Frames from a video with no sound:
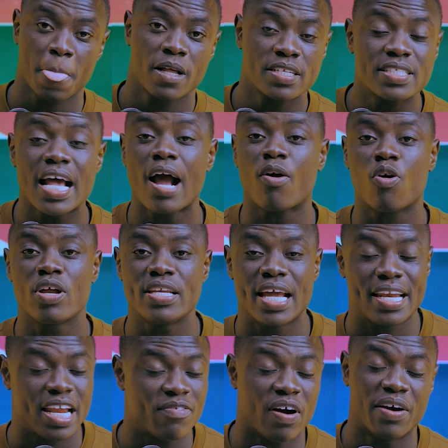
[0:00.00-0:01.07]

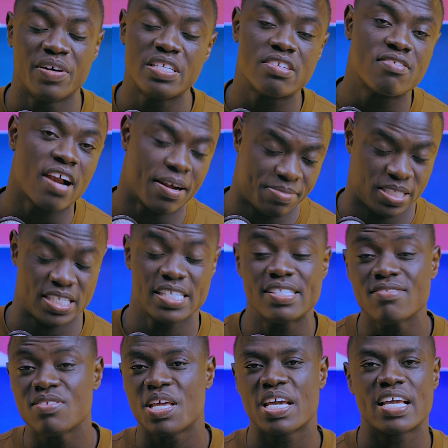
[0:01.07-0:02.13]
Sarkodie never reached Grammys. He's
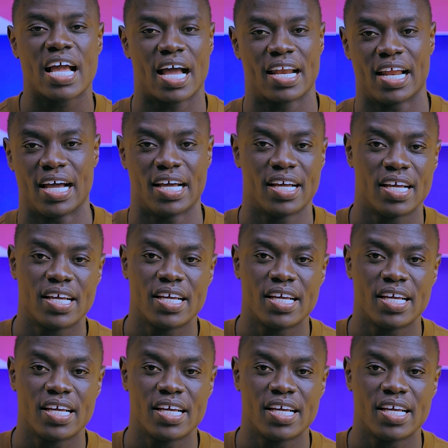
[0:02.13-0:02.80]
still there Ghana.